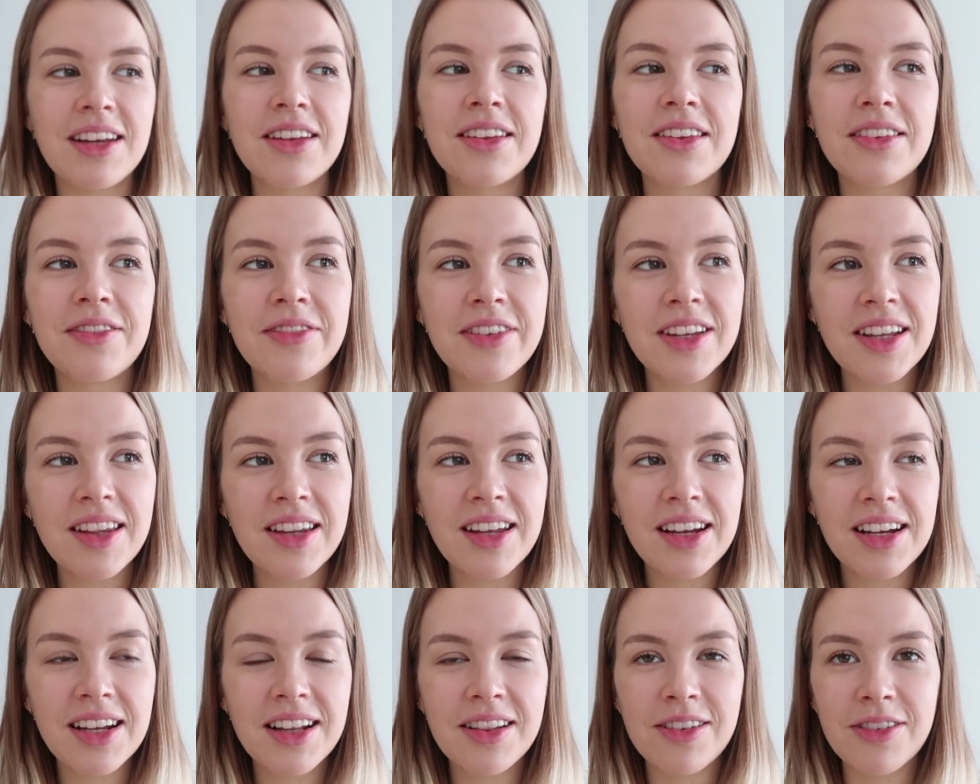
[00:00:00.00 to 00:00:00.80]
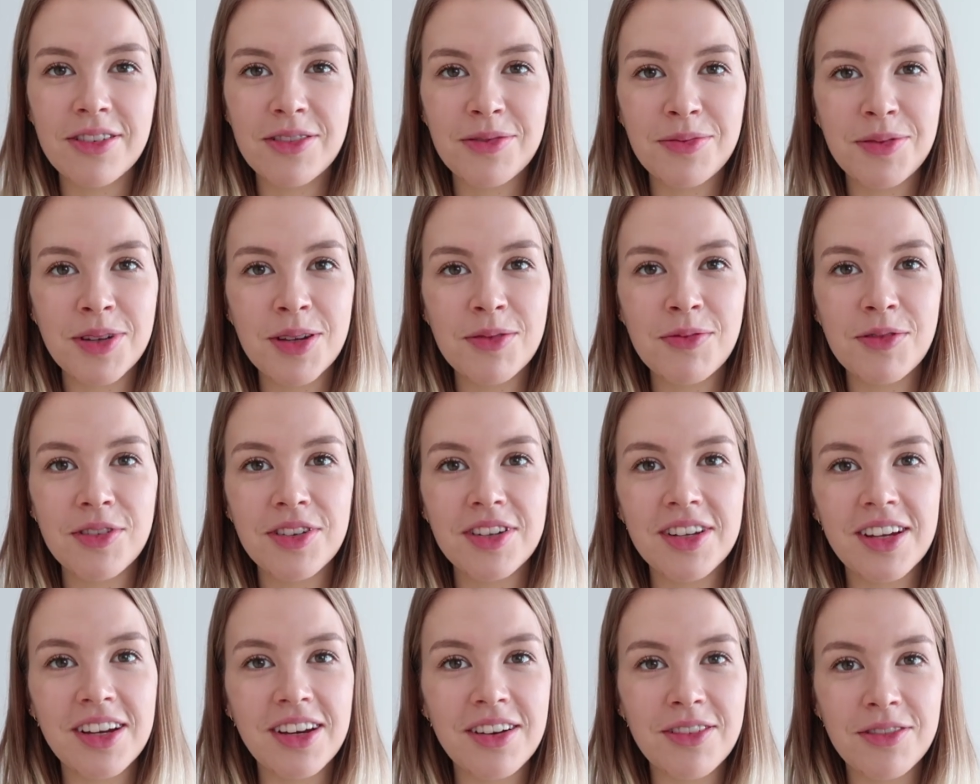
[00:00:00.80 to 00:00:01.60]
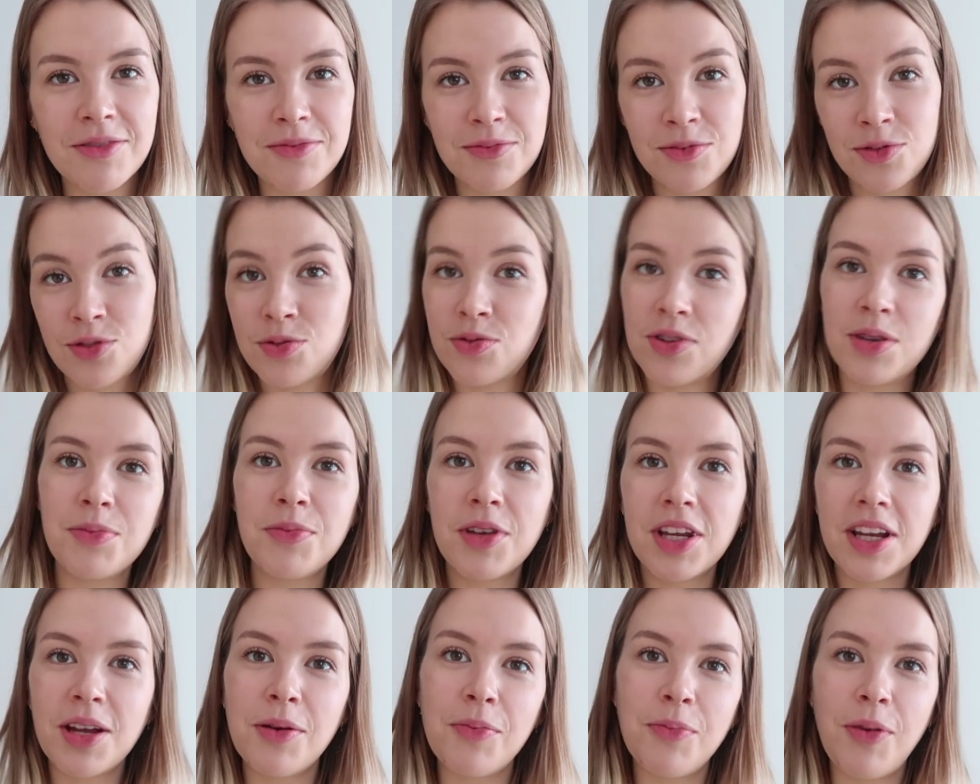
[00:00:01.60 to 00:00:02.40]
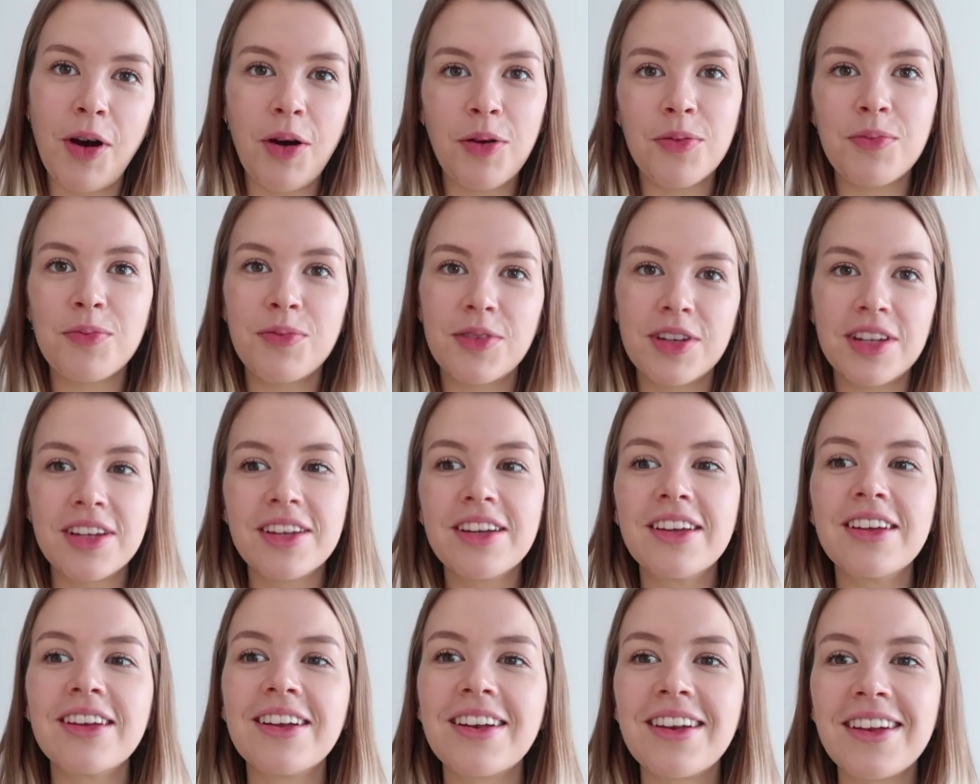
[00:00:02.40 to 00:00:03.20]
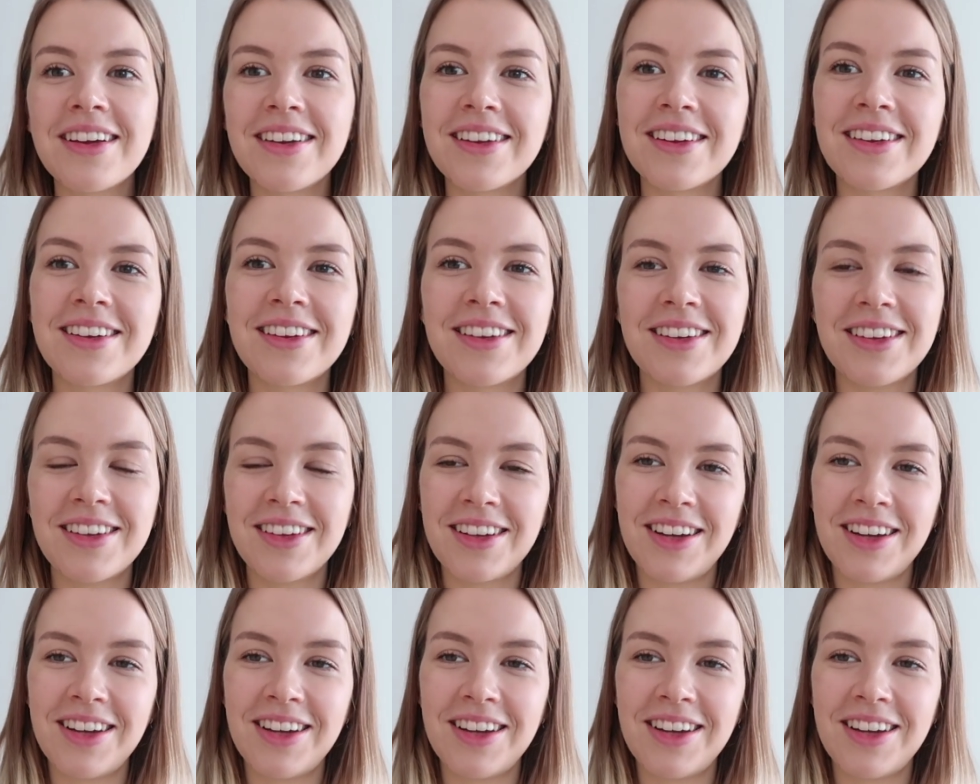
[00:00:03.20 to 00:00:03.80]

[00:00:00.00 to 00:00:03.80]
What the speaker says: I feel like a lot of people, they're dreaming about being like